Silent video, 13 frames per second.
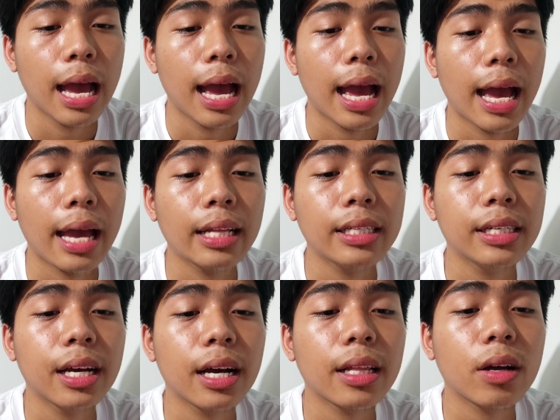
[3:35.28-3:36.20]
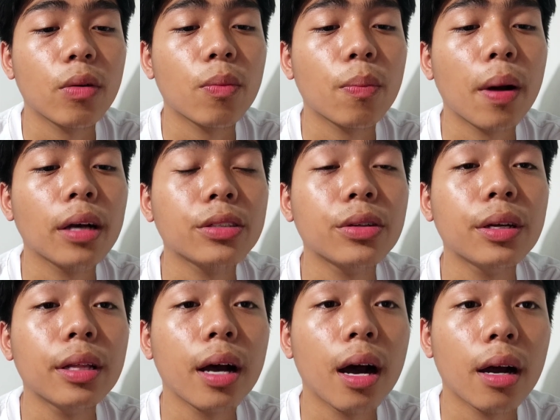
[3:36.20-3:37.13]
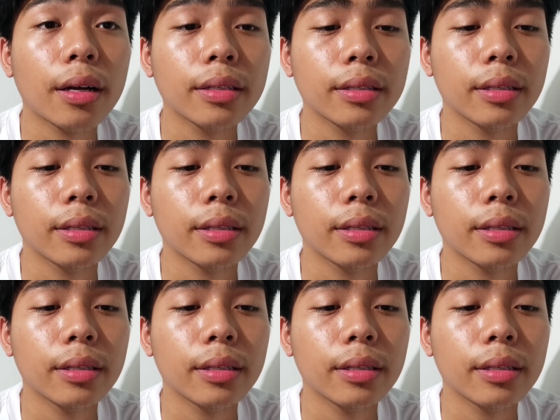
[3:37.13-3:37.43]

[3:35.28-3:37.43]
And she had a compassionate heart.